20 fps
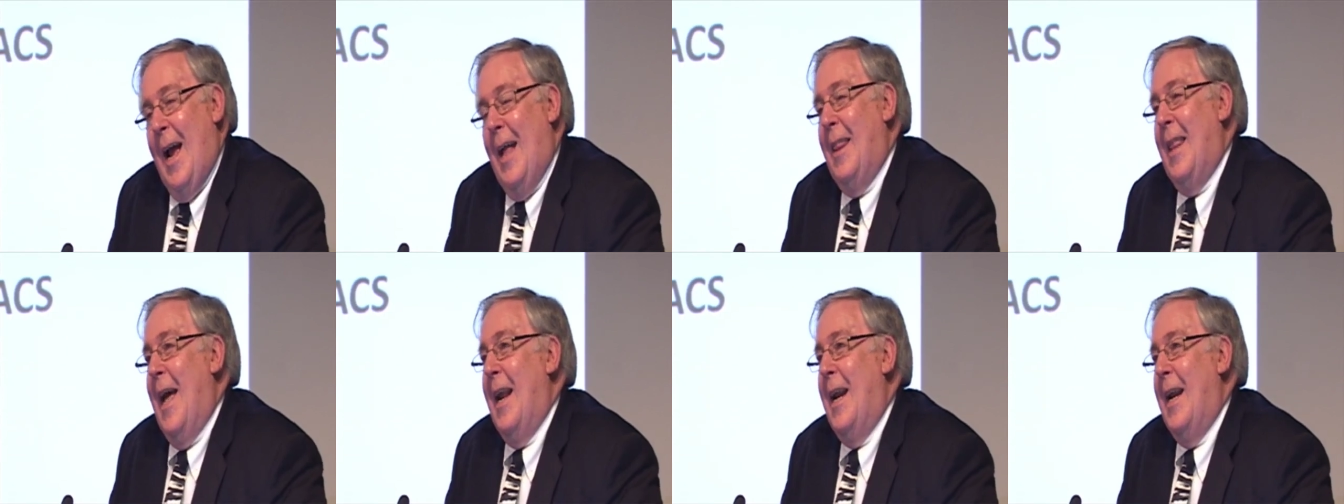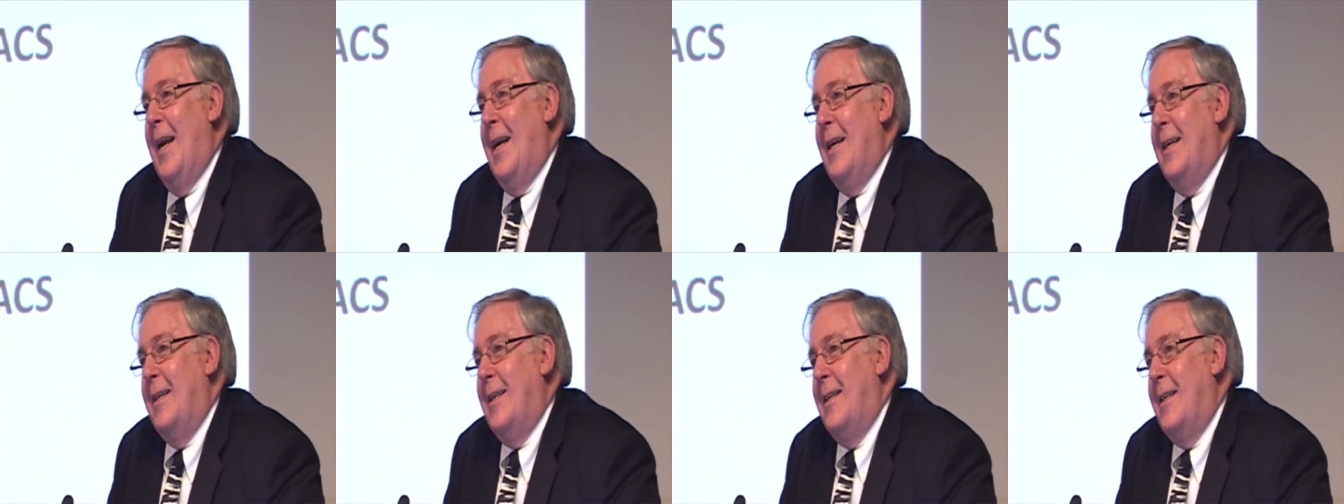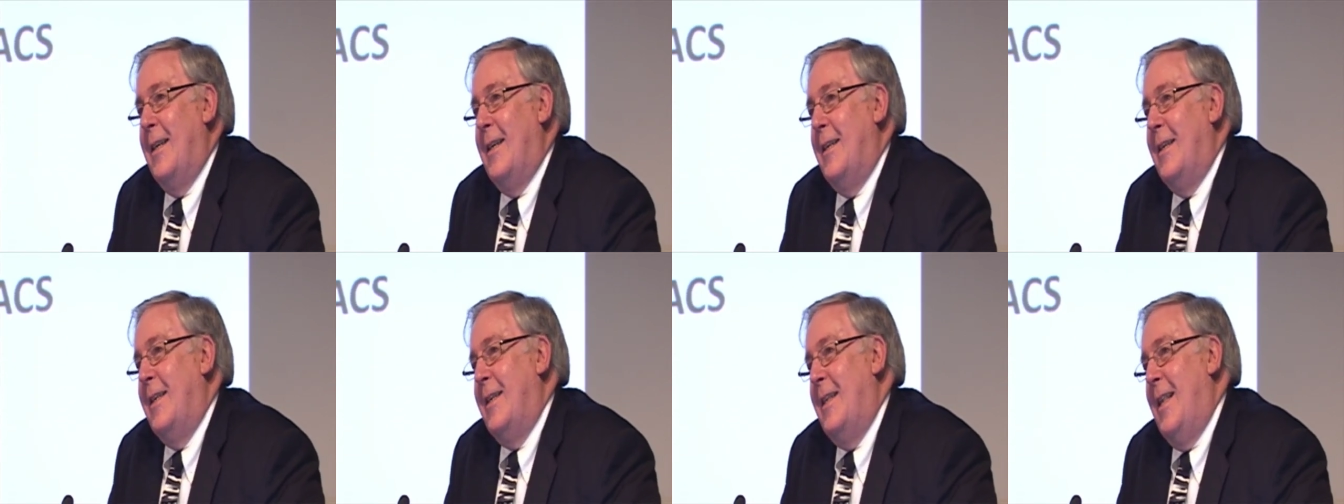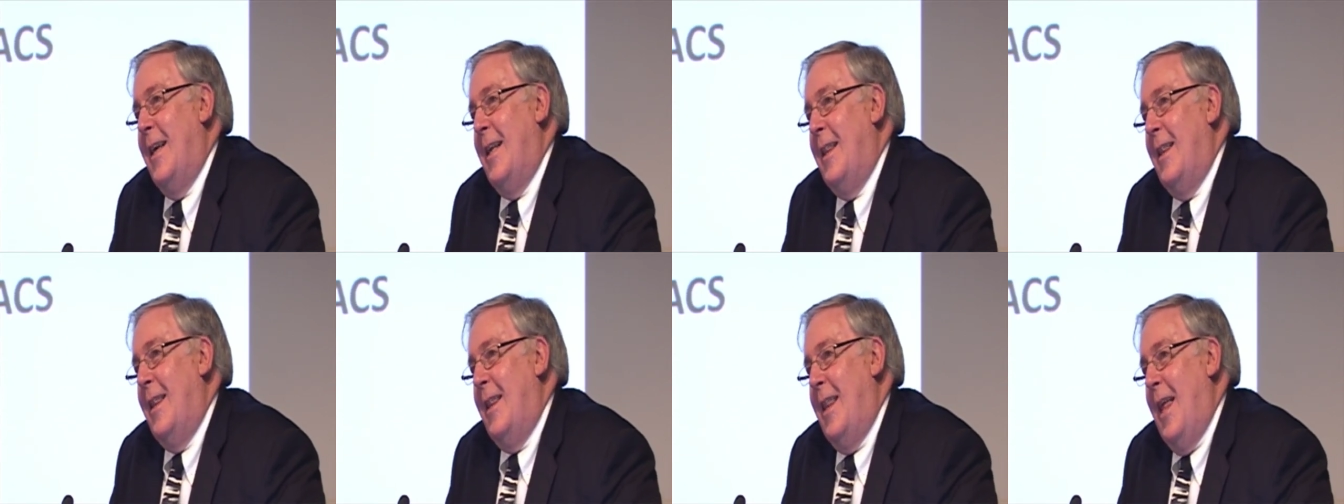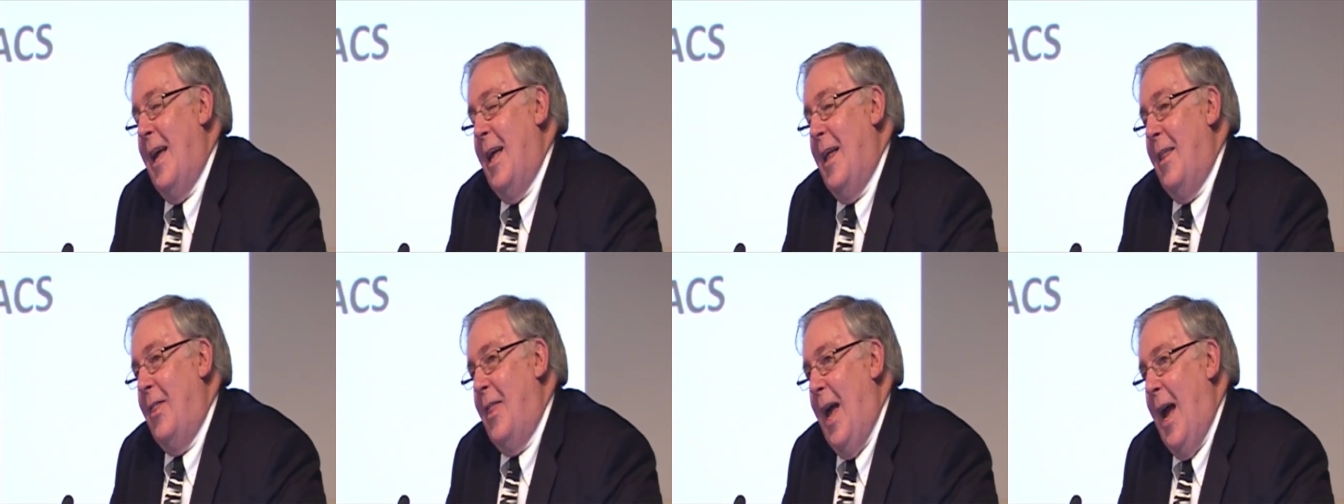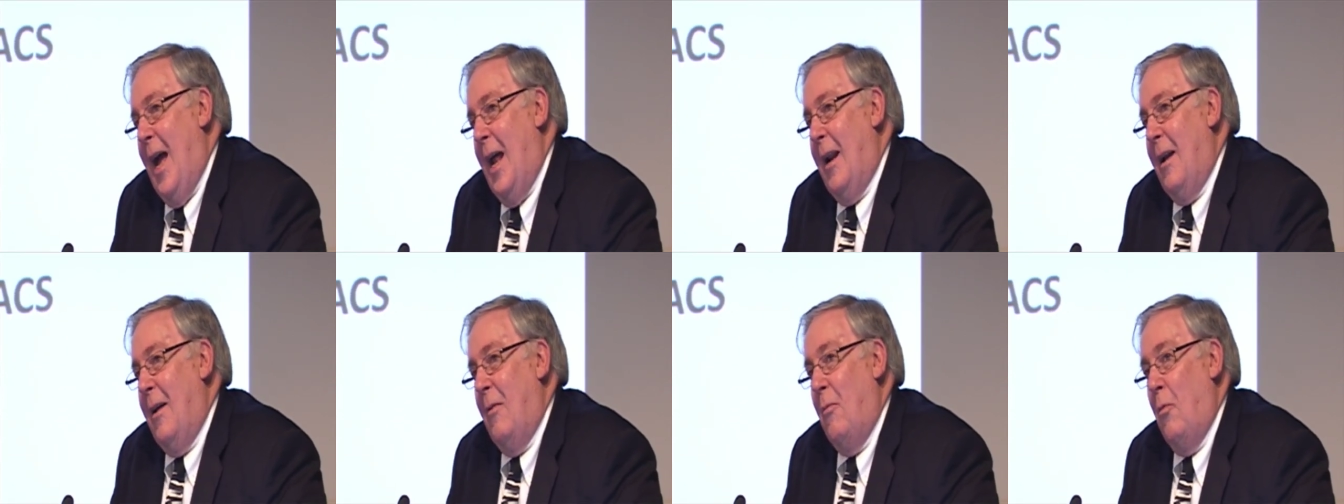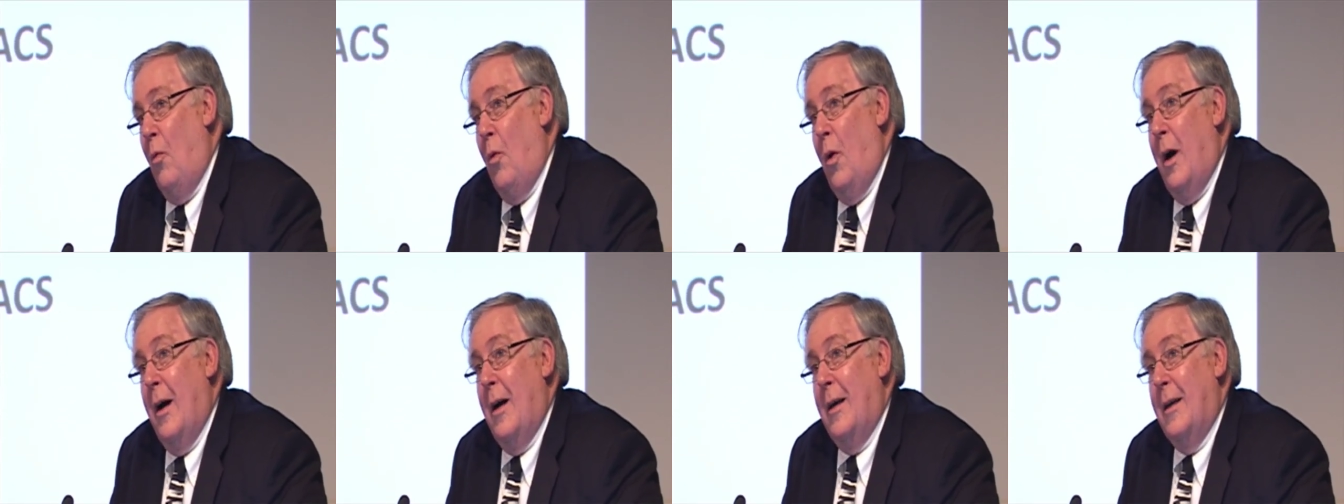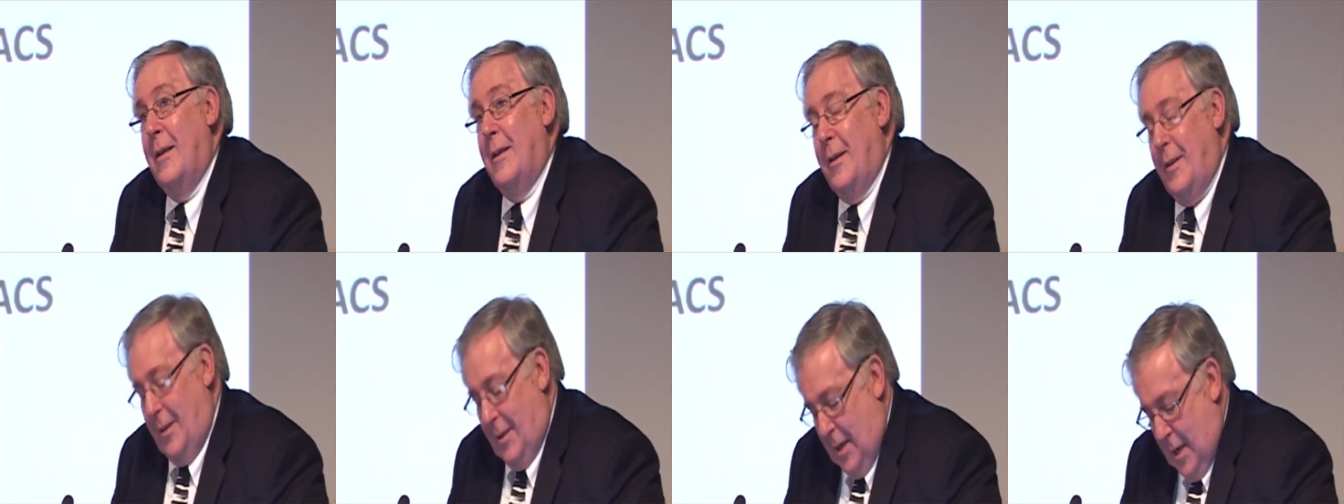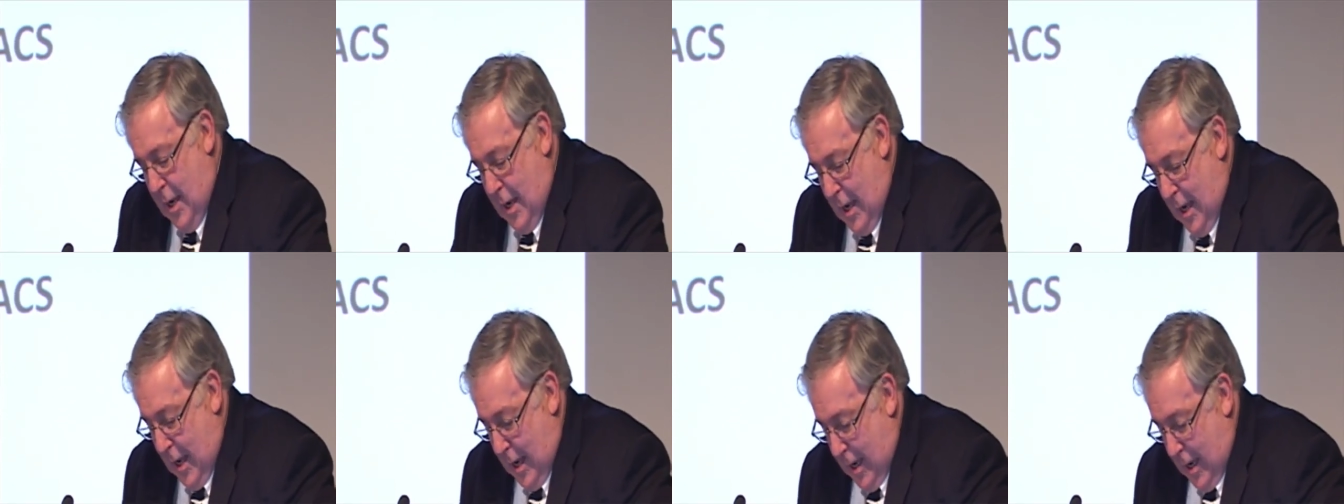And that is, is that th uh, that was